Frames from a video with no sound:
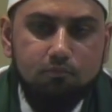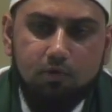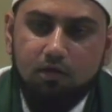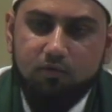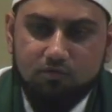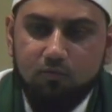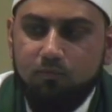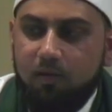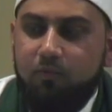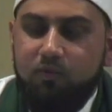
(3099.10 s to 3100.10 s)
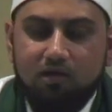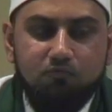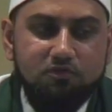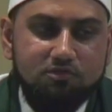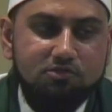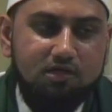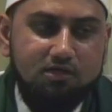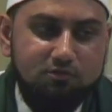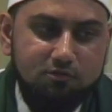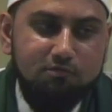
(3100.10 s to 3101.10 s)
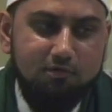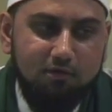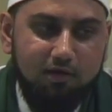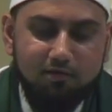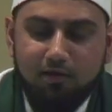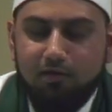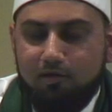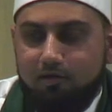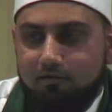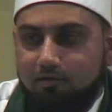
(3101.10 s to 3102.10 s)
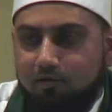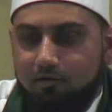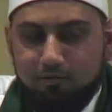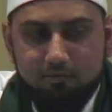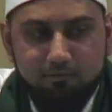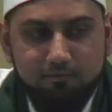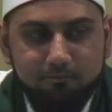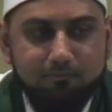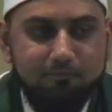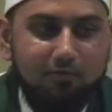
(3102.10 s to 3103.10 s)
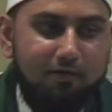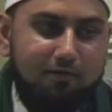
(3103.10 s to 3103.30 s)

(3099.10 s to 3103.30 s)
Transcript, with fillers: anyway, so maybe we can research that issue yeah. and, and, and yeah.